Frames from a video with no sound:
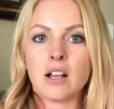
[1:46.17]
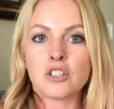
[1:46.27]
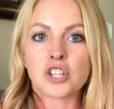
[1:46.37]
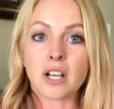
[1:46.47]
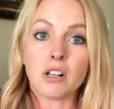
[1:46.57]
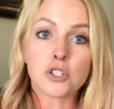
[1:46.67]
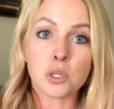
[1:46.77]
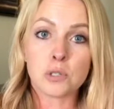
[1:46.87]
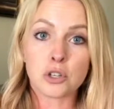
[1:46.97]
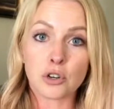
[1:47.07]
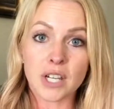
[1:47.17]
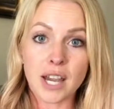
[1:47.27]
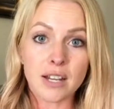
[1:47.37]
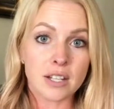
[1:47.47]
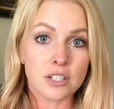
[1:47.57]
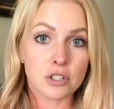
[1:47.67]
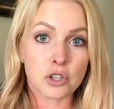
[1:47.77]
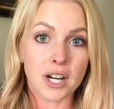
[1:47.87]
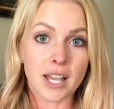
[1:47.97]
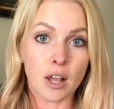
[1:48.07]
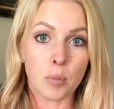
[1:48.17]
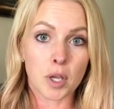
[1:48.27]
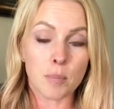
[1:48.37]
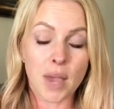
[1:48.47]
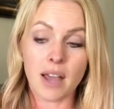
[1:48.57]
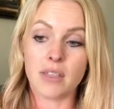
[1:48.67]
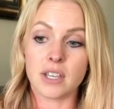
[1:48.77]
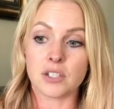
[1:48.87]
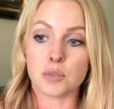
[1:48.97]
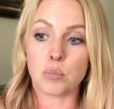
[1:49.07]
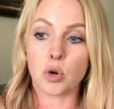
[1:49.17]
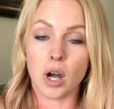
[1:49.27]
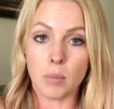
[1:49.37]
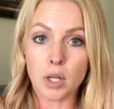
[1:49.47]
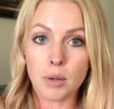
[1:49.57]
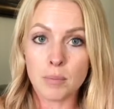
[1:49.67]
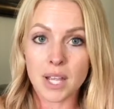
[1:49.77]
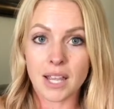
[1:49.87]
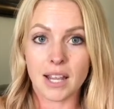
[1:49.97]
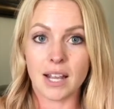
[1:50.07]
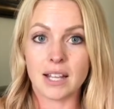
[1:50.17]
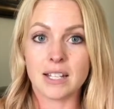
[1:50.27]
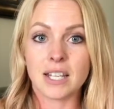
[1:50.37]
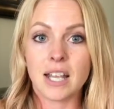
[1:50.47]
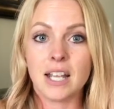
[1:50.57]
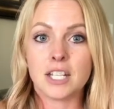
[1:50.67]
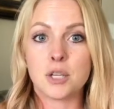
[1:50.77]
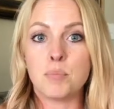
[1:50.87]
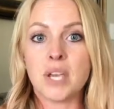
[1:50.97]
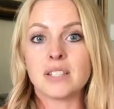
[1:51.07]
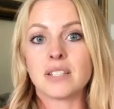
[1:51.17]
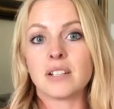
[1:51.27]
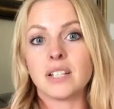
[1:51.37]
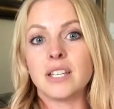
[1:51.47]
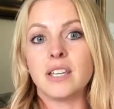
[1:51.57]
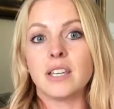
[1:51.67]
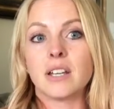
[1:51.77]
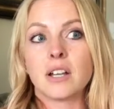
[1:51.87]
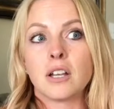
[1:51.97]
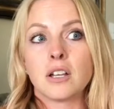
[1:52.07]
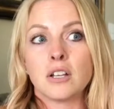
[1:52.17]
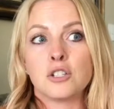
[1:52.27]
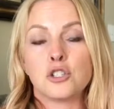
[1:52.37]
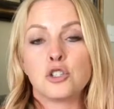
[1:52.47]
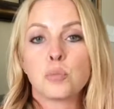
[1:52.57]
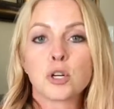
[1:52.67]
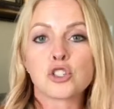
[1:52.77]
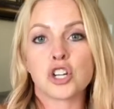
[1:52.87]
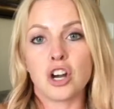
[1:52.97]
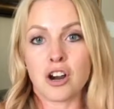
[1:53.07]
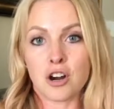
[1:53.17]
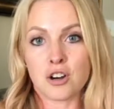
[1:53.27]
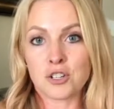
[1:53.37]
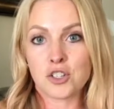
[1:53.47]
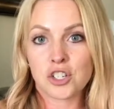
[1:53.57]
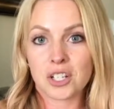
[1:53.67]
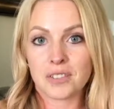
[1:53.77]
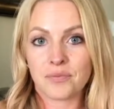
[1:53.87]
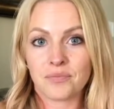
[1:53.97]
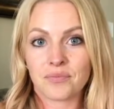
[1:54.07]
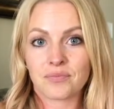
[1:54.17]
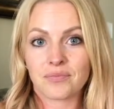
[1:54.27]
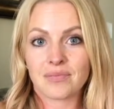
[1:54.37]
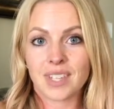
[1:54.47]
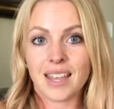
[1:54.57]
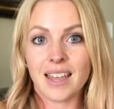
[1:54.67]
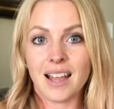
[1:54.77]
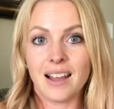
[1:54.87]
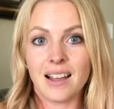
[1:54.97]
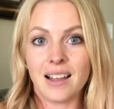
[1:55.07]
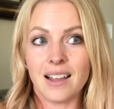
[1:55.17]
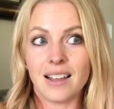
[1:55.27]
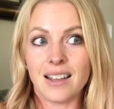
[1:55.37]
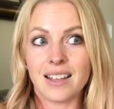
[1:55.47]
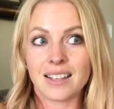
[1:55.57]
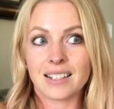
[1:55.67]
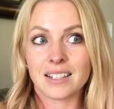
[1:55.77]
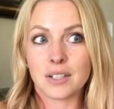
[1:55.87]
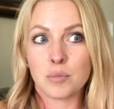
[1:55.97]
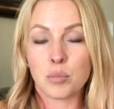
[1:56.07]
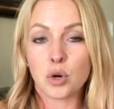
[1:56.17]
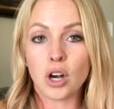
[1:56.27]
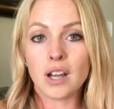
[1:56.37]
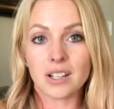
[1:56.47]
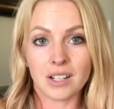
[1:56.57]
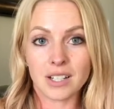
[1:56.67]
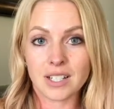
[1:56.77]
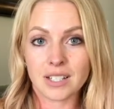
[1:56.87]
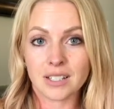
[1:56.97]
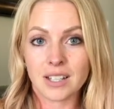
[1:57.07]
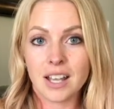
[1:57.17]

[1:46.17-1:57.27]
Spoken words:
Shakeology was created to try to help combat this problem and to basically supercharge a product